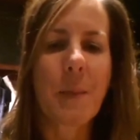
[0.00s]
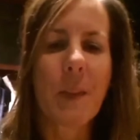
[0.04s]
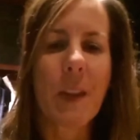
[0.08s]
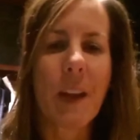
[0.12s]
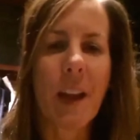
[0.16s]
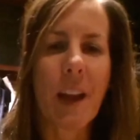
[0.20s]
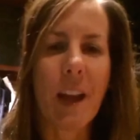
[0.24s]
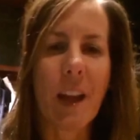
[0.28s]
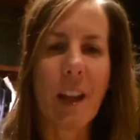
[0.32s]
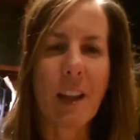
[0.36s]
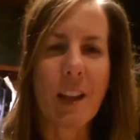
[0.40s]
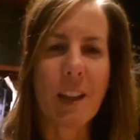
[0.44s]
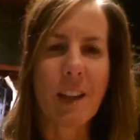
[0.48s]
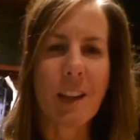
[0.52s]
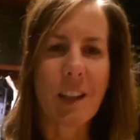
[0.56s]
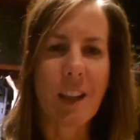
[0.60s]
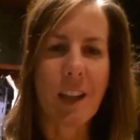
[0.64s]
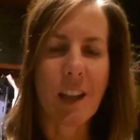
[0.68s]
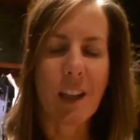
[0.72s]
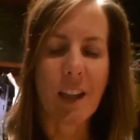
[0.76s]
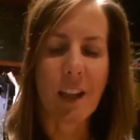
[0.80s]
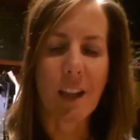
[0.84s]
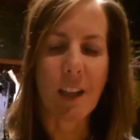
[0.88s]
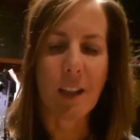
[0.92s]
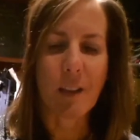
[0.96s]
And
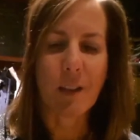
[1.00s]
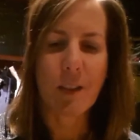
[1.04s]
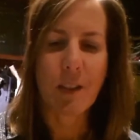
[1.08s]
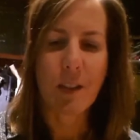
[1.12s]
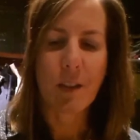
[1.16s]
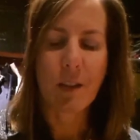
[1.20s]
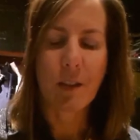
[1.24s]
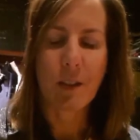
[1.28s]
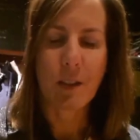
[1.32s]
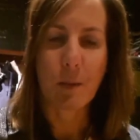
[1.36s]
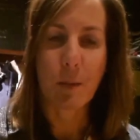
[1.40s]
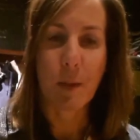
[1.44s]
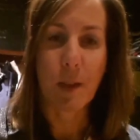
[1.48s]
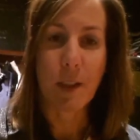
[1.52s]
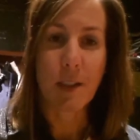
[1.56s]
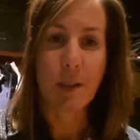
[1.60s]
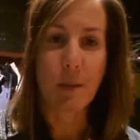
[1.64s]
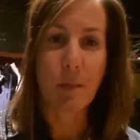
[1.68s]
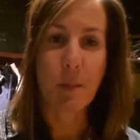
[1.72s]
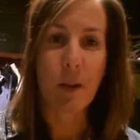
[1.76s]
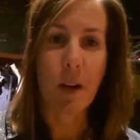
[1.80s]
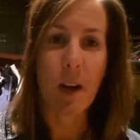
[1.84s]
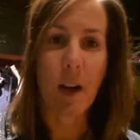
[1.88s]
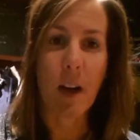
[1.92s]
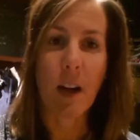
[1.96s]
to my
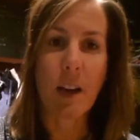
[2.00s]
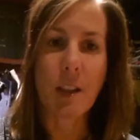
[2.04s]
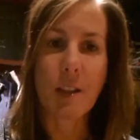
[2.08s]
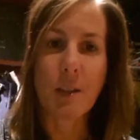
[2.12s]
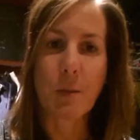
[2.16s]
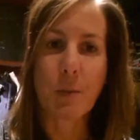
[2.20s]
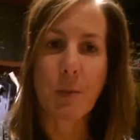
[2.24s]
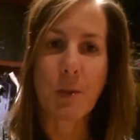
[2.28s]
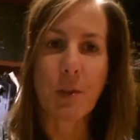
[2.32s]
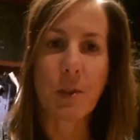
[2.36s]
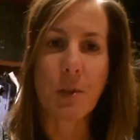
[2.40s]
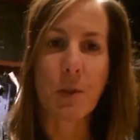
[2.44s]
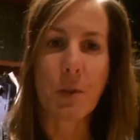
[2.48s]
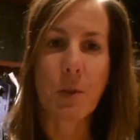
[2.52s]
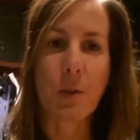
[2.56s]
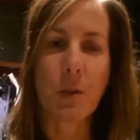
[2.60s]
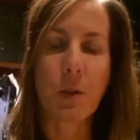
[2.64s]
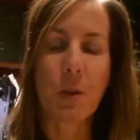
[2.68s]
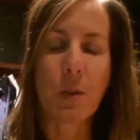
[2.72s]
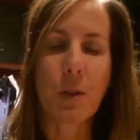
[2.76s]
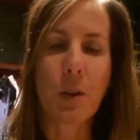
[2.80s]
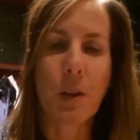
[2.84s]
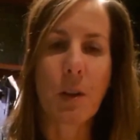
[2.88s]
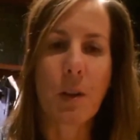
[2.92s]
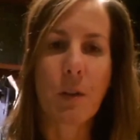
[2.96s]
surprise, I was
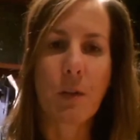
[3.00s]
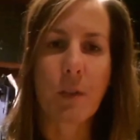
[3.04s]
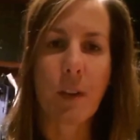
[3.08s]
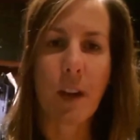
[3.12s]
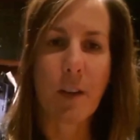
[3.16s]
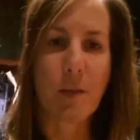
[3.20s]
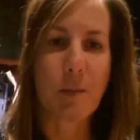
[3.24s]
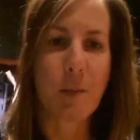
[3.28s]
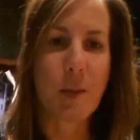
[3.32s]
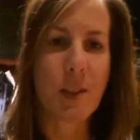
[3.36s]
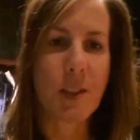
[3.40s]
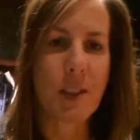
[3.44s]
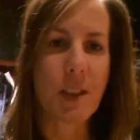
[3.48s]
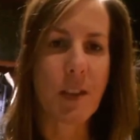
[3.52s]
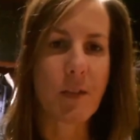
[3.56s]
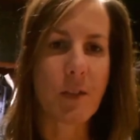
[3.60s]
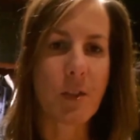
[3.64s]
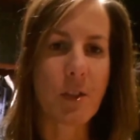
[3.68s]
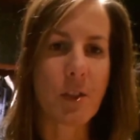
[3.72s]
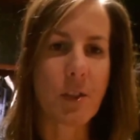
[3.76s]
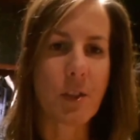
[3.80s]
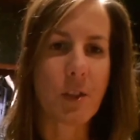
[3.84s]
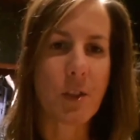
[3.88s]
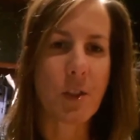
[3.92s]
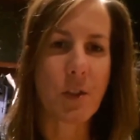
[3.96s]
told 5 months after
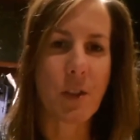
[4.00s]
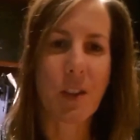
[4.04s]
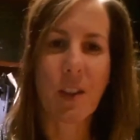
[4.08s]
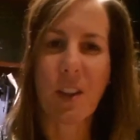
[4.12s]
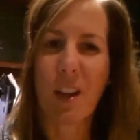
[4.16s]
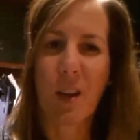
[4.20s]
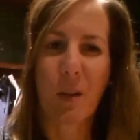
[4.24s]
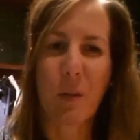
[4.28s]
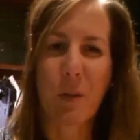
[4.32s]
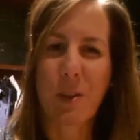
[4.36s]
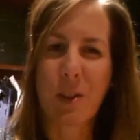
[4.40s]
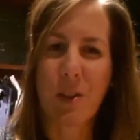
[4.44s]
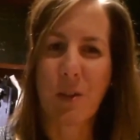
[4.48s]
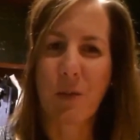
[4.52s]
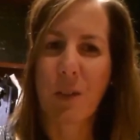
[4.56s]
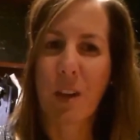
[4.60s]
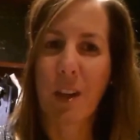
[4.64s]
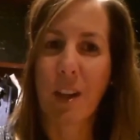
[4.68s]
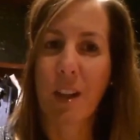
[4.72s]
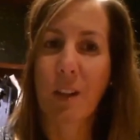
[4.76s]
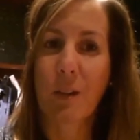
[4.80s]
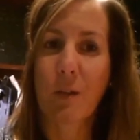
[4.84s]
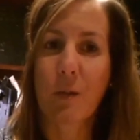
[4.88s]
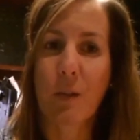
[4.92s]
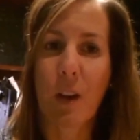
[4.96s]
surgery that I wasn't
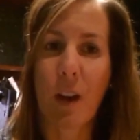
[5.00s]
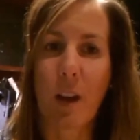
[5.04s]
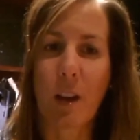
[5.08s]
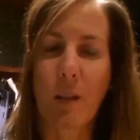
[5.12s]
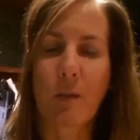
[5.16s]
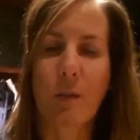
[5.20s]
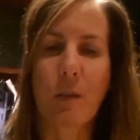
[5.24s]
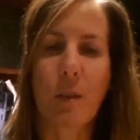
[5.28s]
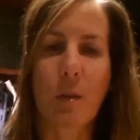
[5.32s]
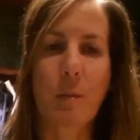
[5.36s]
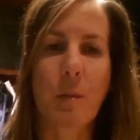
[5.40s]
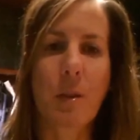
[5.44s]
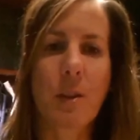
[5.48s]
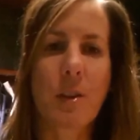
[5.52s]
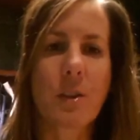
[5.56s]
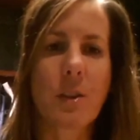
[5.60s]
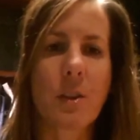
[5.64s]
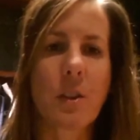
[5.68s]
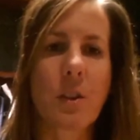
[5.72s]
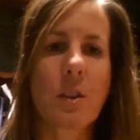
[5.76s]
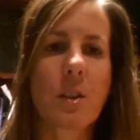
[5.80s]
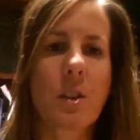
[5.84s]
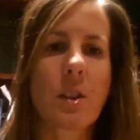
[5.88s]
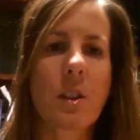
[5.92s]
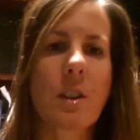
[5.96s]
ready to run from the
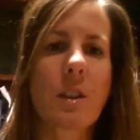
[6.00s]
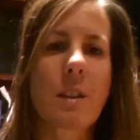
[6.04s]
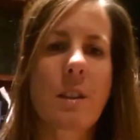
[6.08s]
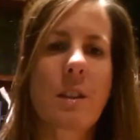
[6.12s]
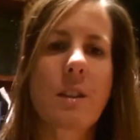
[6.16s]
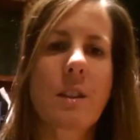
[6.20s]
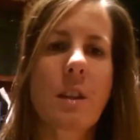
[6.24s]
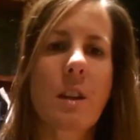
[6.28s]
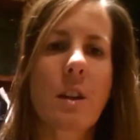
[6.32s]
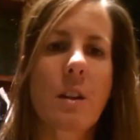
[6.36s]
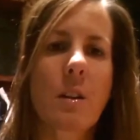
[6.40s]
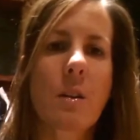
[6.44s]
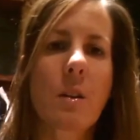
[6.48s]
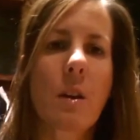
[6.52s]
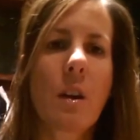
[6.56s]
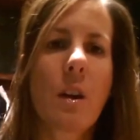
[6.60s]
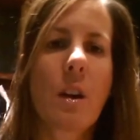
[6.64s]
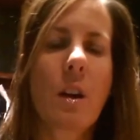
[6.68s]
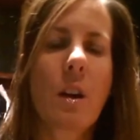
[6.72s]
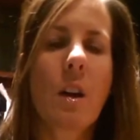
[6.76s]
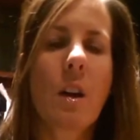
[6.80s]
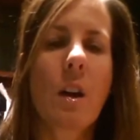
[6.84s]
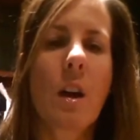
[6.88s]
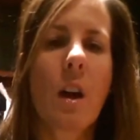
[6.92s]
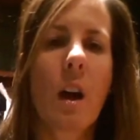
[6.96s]
surgeon. So,
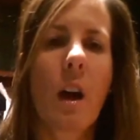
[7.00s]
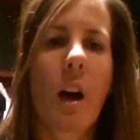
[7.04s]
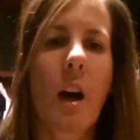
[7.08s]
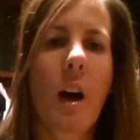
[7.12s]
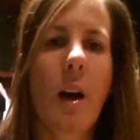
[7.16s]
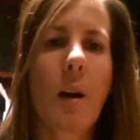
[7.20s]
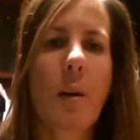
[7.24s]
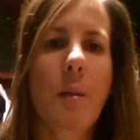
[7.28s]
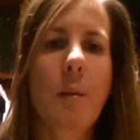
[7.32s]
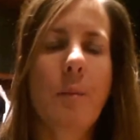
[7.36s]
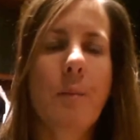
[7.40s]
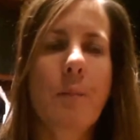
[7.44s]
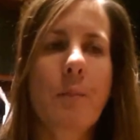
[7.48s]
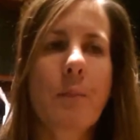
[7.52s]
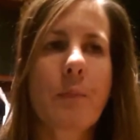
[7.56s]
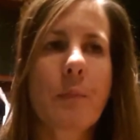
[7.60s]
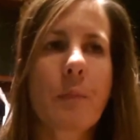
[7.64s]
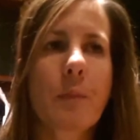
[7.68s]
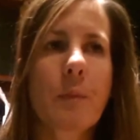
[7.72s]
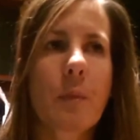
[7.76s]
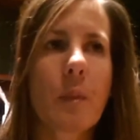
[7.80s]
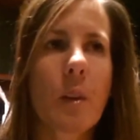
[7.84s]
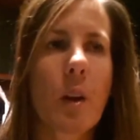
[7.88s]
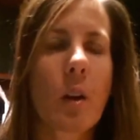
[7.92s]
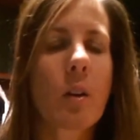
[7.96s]

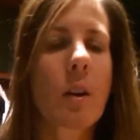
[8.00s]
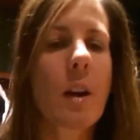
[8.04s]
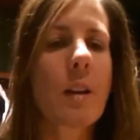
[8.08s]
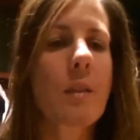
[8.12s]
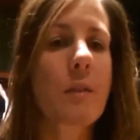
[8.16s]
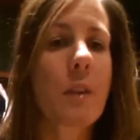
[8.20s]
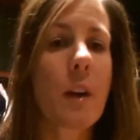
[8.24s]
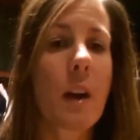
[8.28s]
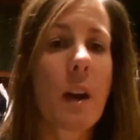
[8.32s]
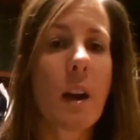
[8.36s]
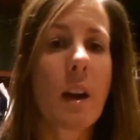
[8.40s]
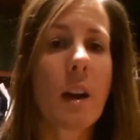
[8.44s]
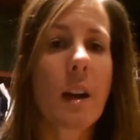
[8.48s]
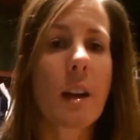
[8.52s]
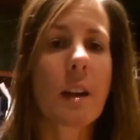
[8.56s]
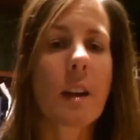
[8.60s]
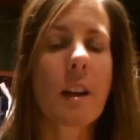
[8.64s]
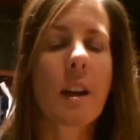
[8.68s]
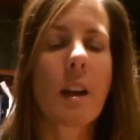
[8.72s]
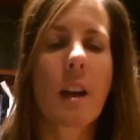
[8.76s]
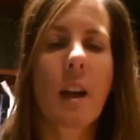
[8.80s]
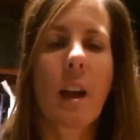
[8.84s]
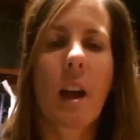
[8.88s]
okay, fine.